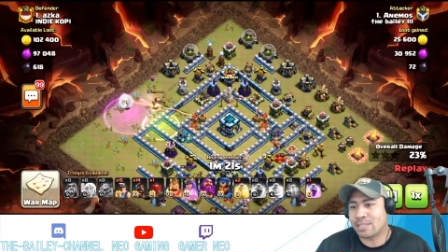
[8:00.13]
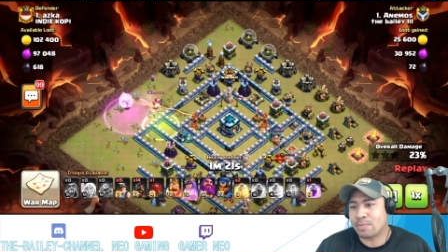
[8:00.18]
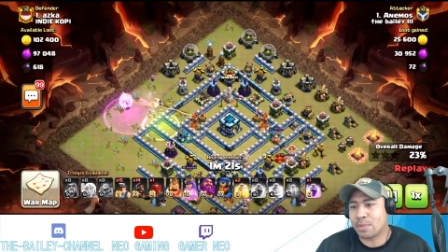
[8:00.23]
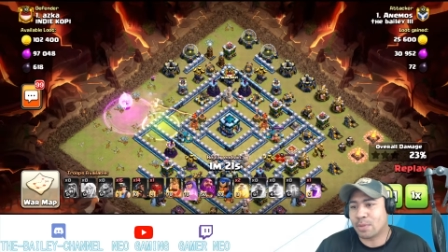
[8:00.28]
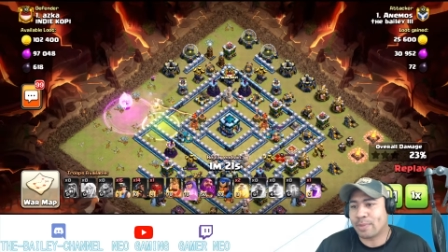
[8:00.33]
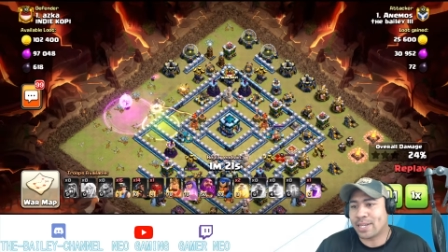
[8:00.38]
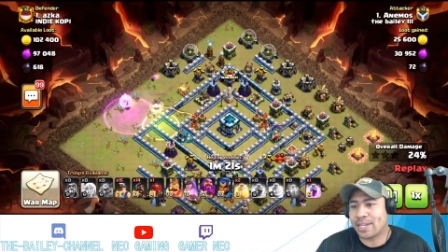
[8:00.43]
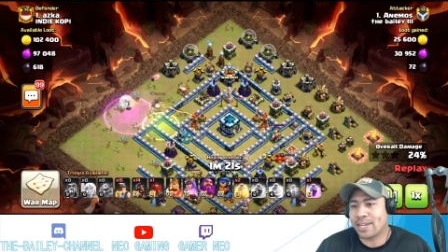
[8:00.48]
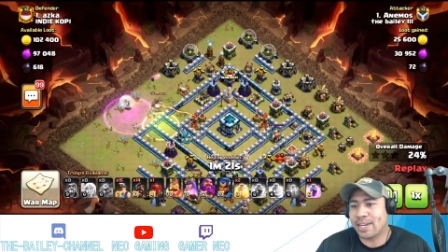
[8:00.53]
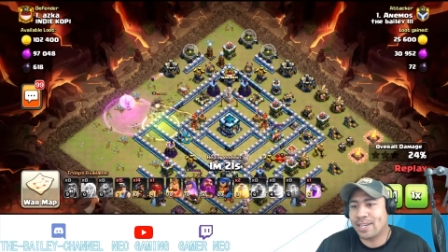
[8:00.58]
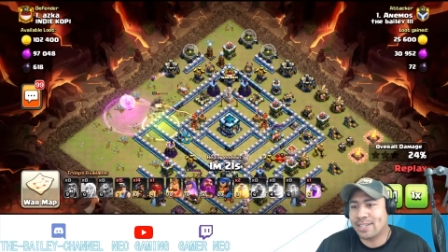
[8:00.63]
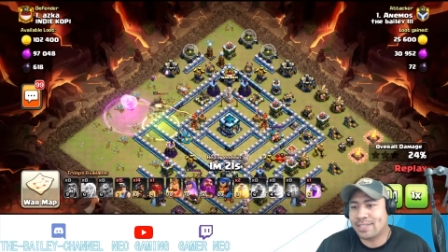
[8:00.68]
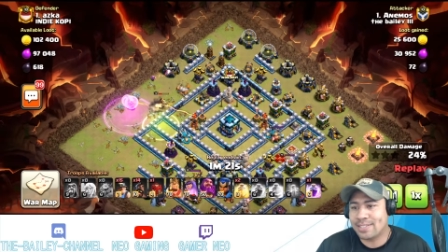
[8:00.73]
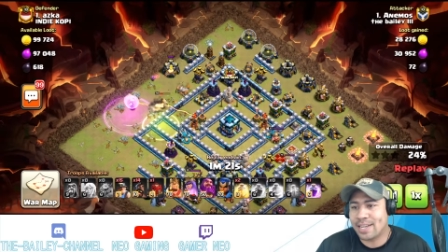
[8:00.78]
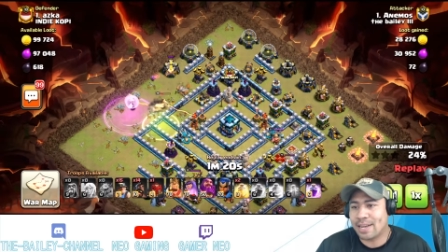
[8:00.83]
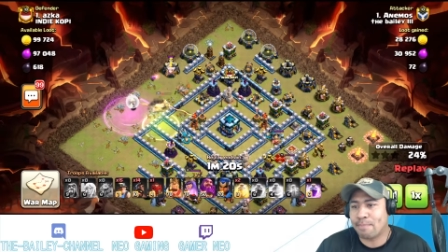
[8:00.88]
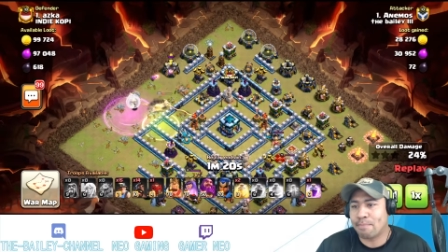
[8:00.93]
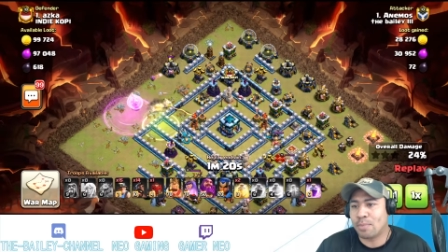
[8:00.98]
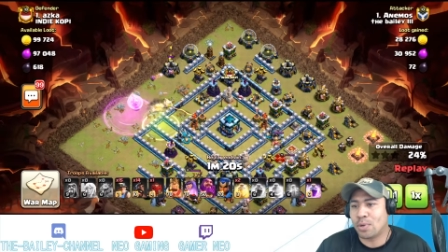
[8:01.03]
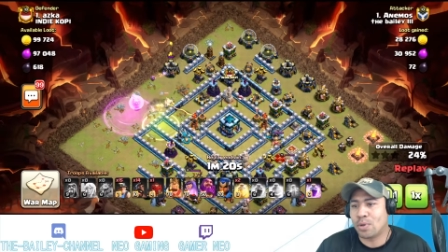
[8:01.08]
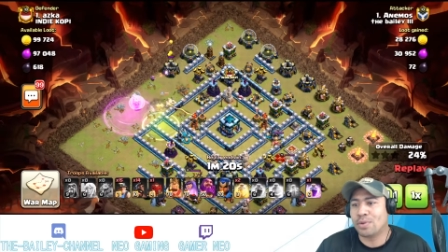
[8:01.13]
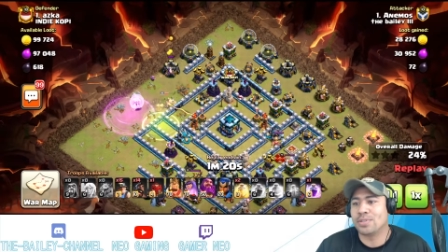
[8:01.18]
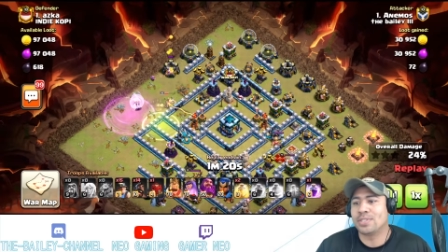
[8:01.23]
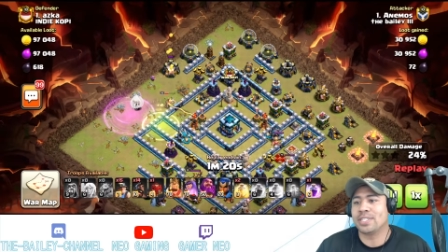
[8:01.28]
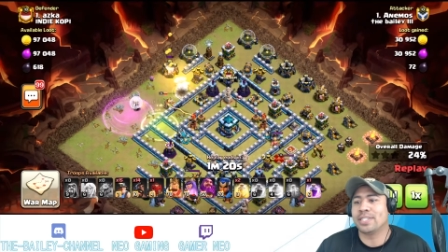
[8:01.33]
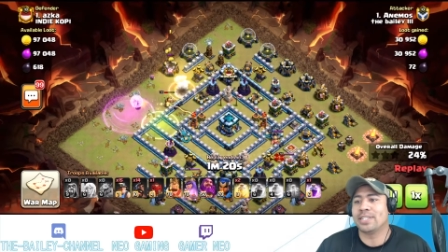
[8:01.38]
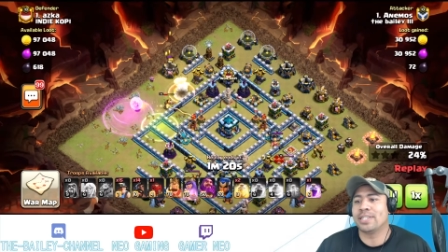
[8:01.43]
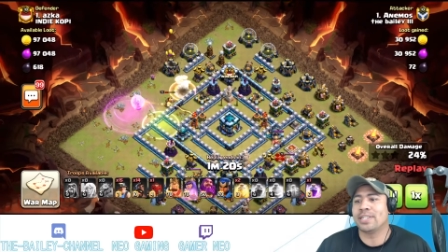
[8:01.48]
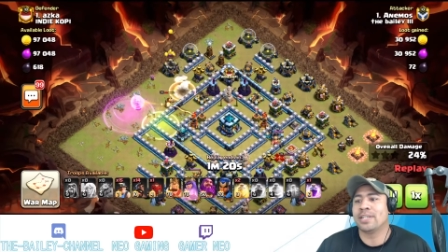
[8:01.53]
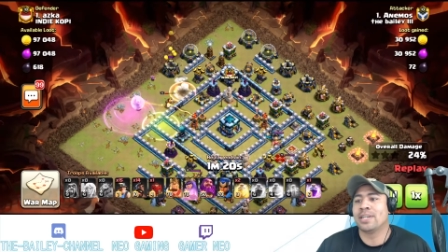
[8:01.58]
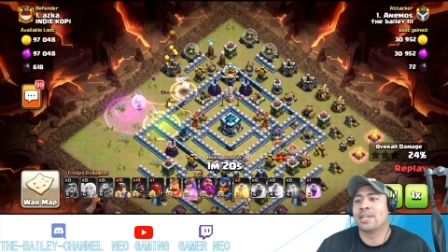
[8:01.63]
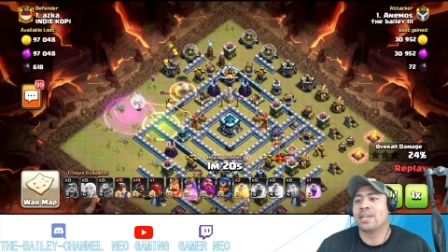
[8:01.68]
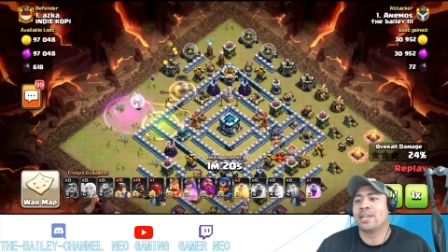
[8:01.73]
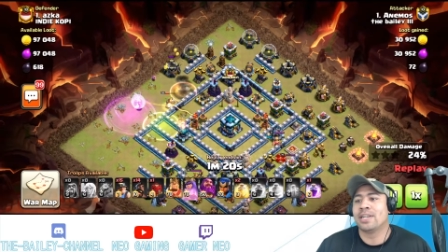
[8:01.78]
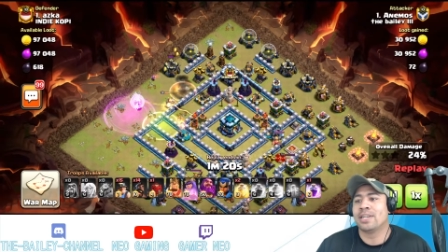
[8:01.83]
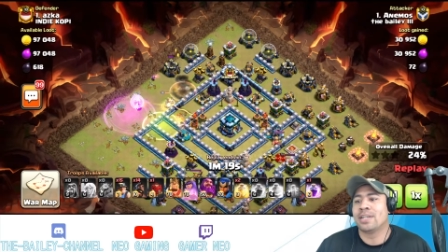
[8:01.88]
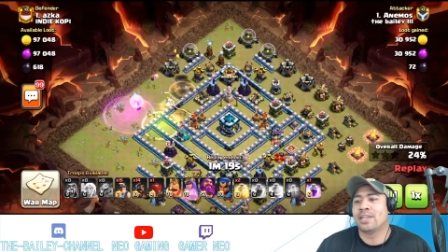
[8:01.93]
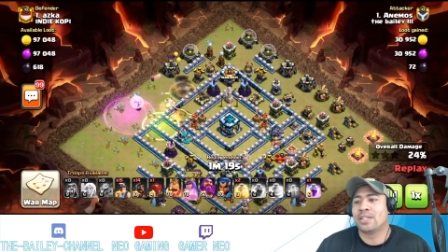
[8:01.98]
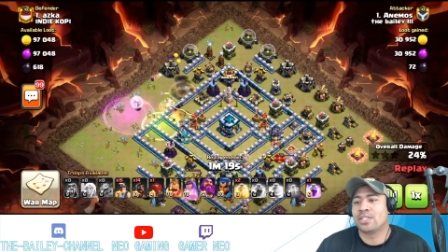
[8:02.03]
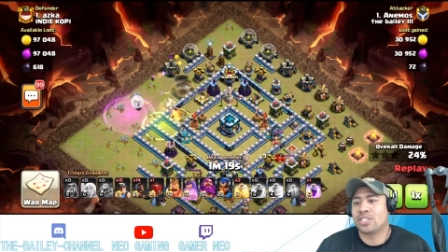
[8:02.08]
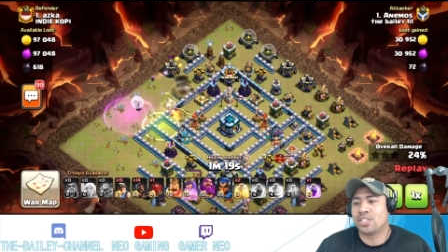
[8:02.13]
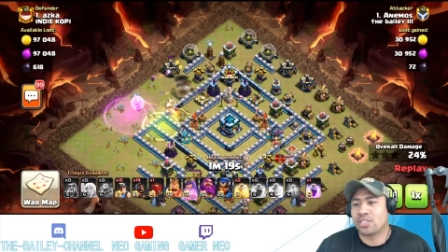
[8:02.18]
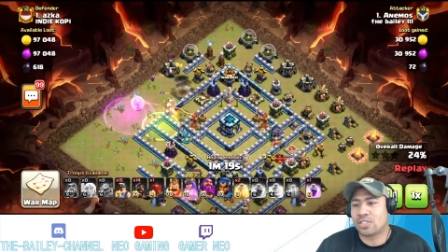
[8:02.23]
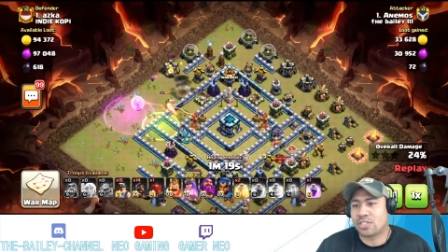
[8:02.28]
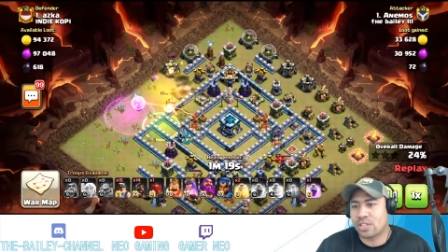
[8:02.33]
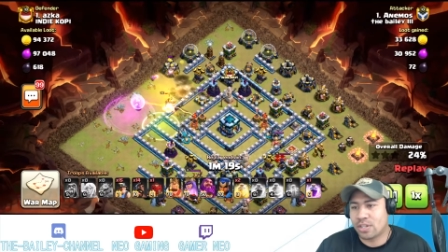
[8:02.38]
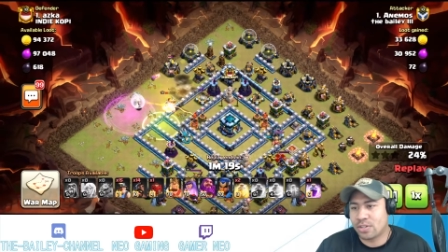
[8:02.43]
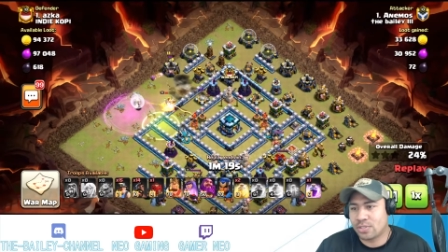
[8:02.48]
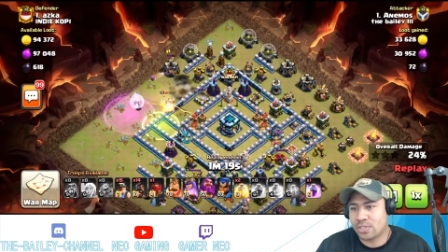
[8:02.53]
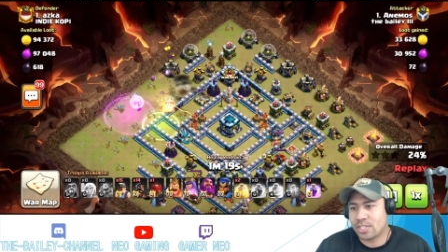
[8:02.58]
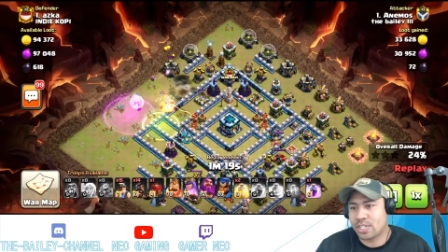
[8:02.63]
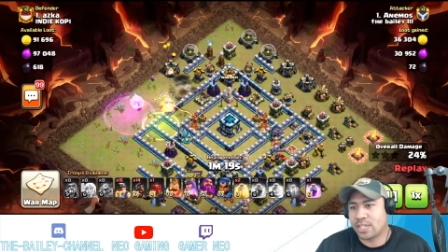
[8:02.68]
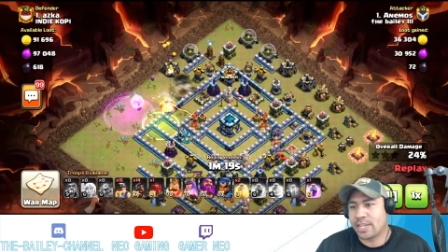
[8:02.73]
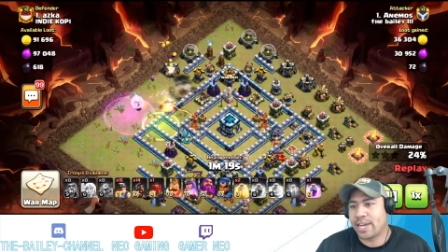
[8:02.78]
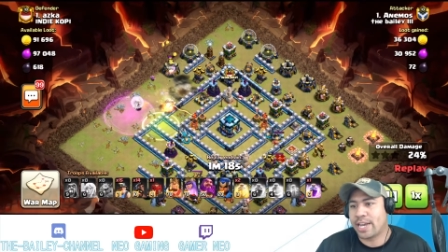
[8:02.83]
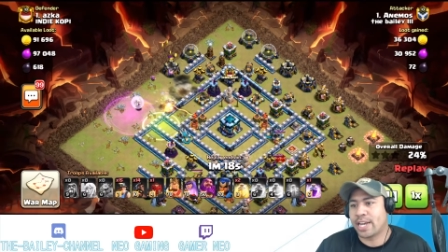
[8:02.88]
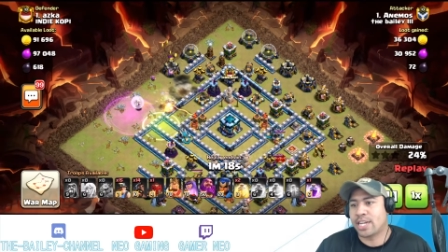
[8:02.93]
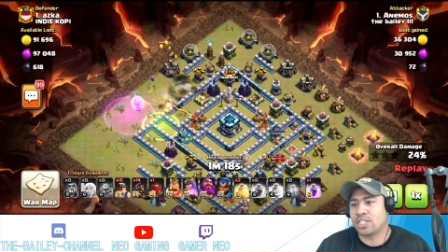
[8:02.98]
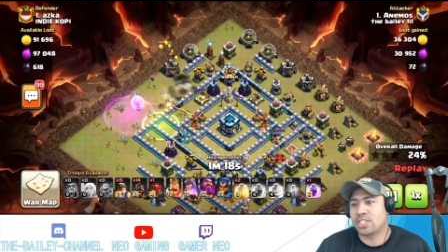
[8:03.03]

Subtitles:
Because that multi, she's close to that,